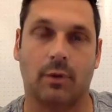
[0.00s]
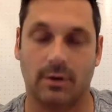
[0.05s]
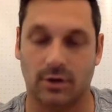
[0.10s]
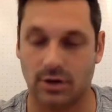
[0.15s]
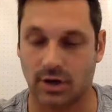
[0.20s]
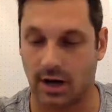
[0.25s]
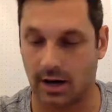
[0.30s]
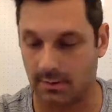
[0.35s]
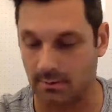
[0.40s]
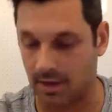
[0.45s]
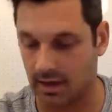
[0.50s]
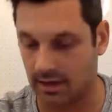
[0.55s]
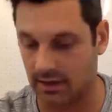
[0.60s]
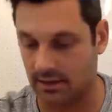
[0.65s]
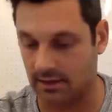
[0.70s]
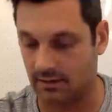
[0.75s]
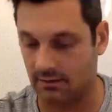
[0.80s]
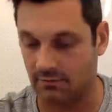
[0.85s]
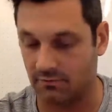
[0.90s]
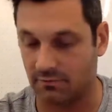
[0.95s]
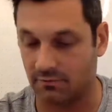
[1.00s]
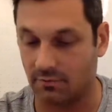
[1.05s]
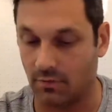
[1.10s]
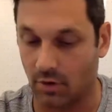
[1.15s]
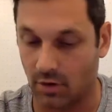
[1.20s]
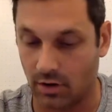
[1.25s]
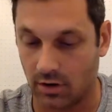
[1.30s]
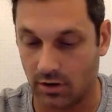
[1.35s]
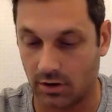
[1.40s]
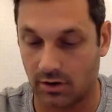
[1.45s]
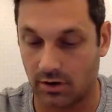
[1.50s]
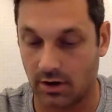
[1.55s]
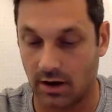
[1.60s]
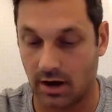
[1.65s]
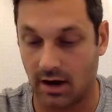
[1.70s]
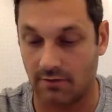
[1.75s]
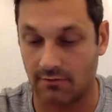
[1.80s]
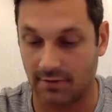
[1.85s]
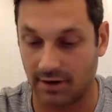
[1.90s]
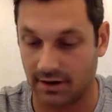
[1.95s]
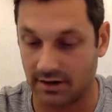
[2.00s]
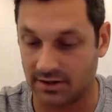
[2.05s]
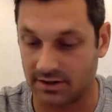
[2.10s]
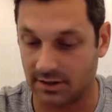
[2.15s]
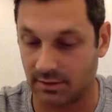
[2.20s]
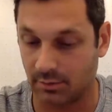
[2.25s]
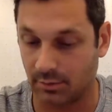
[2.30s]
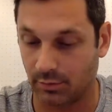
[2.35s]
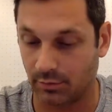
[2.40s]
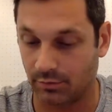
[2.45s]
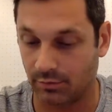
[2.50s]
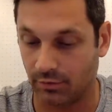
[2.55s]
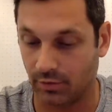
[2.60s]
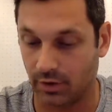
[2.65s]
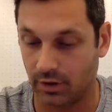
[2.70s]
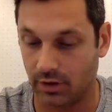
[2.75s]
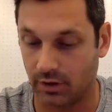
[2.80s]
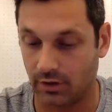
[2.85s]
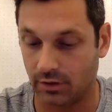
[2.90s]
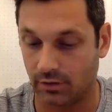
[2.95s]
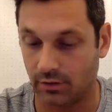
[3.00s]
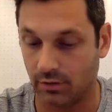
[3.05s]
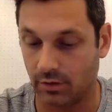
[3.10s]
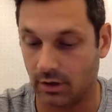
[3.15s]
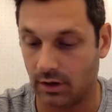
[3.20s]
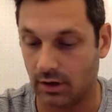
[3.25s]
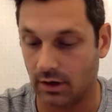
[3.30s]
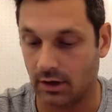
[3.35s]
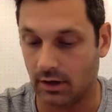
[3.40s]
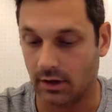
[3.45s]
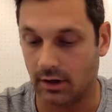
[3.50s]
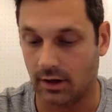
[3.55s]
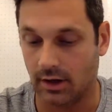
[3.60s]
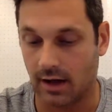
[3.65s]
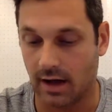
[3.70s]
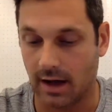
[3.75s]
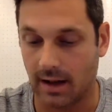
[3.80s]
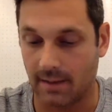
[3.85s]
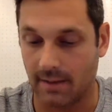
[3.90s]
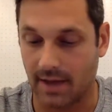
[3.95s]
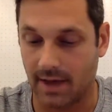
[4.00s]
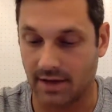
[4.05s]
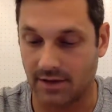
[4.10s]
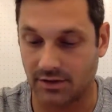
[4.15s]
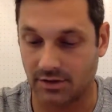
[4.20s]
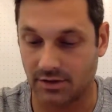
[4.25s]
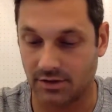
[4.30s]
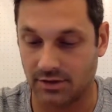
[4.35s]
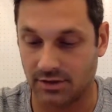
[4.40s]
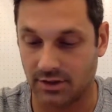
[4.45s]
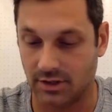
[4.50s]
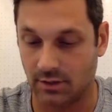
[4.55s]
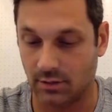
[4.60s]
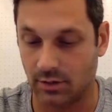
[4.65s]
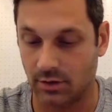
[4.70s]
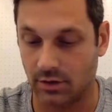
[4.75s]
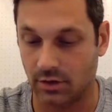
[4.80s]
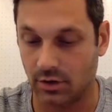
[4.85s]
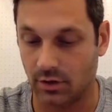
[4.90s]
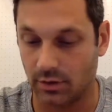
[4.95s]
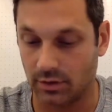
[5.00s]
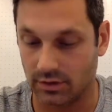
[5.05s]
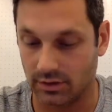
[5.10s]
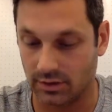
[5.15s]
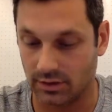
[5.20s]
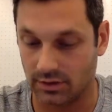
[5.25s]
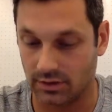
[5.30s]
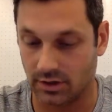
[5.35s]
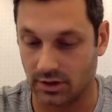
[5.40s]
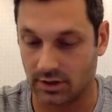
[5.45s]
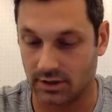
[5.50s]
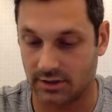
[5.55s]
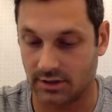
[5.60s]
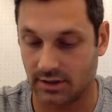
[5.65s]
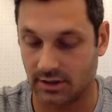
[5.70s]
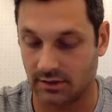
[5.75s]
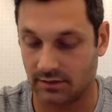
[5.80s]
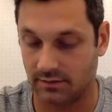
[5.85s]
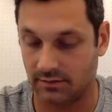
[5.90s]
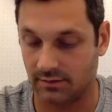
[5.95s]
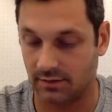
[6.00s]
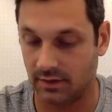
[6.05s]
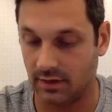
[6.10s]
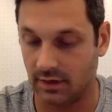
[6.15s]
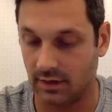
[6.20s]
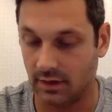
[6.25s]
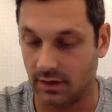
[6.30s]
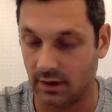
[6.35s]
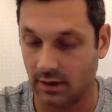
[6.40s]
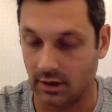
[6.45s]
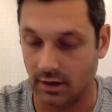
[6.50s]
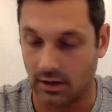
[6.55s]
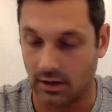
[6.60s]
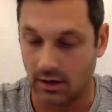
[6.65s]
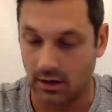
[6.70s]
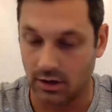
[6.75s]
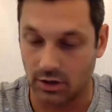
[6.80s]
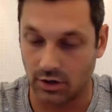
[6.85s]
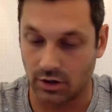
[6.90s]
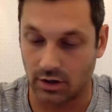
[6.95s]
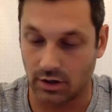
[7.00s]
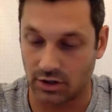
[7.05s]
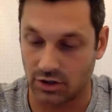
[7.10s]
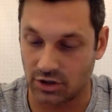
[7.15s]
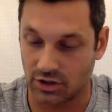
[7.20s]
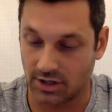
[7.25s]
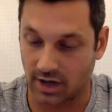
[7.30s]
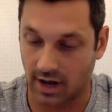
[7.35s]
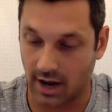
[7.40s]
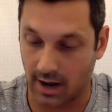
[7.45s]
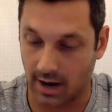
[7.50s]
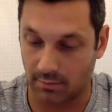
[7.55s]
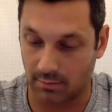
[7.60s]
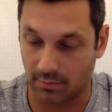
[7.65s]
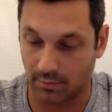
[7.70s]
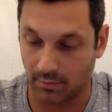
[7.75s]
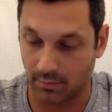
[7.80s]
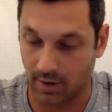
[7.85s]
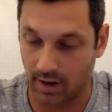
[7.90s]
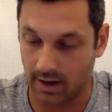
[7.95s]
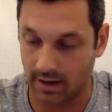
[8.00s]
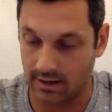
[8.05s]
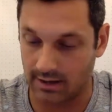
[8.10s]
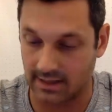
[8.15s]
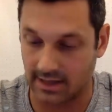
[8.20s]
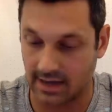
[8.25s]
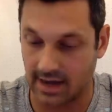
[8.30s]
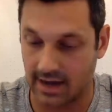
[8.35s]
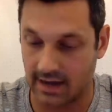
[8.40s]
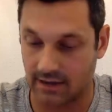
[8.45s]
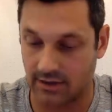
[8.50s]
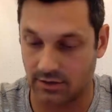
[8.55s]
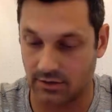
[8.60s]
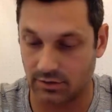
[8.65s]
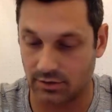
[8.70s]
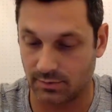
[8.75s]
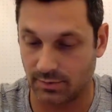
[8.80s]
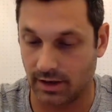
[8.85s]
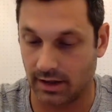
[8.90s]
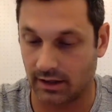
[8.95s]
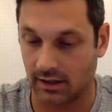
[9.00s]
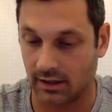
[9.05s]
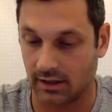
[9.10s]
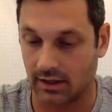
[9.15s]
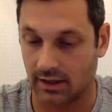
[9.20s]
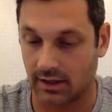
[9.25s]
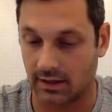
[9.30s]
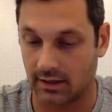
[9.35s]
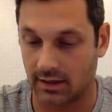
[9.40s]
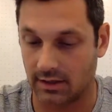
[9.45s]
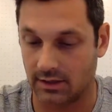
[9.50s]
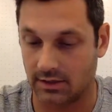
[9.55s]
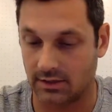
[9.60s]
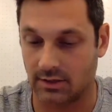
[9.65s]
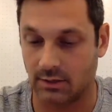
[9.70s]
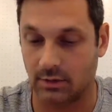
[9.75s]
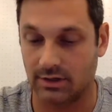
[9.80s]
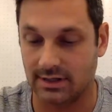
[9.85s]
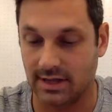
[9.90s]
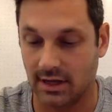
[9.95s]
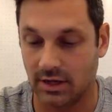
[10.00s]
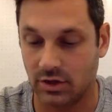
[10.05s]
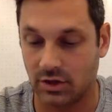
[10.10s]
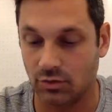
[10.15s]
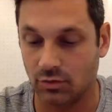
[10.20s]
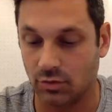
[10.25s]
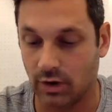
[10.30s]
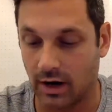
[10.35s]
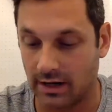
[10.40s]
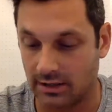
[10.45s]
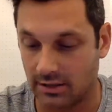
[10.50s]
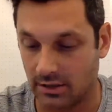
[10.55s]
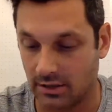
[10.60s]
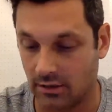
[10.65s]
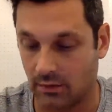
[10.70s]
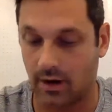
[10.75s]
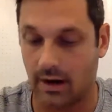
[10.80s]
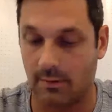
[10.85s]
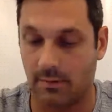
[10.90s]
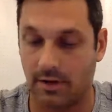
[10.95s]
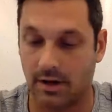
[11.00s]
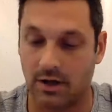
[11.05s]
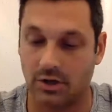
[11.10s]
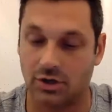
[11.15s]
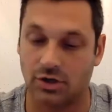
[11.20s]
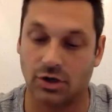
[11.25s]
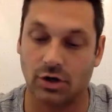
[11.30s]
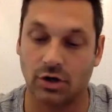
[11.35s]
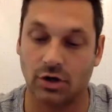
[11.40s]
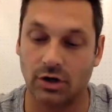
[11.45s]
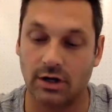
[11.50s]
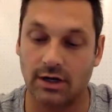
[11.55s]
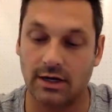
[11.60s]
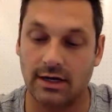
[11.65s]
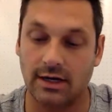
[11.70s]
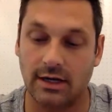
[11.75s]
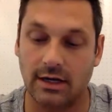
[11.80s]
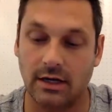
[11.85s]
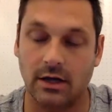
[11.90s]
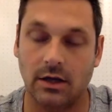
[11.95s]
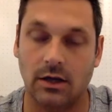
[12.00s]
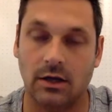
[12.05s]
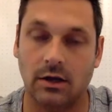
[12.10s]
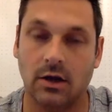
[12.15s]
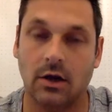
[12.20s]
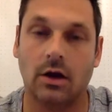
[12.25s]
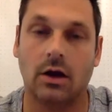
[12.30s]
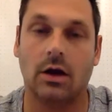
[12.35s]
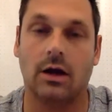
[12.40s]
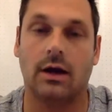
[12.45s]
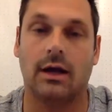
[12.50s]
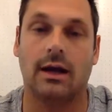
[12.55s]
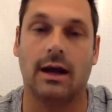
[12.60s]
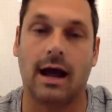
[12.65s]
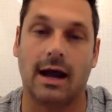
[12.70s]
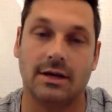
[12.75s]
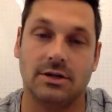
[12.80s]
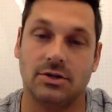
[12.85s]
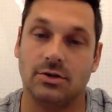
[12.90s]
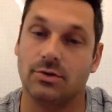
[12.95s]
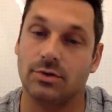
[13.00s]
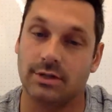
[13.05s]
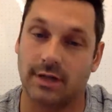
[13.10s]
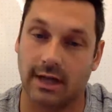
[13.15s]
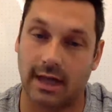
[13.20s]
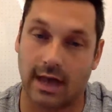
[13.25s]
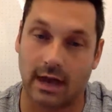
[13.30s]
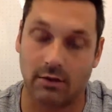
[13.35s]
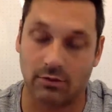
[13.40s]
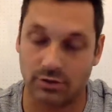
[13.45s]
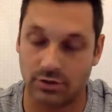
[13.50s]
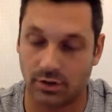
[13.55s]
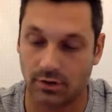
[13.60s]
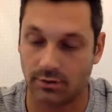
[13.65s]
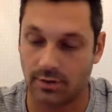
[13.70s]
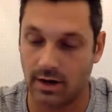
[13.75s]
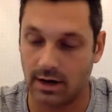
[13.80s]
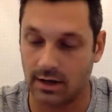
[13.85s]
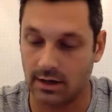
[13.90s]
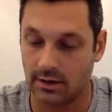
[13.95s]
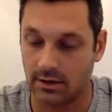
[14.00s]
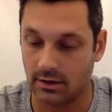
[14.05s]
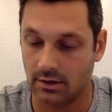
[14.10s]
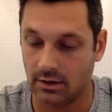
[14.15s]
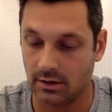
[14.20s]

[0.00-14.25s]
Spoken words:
We try to make it all very simple for you. As you'll see when you go into this RSS feed, you can just hop right into iTunes by clicking this. We take you right to the right page. You're going to need an iTunes account already.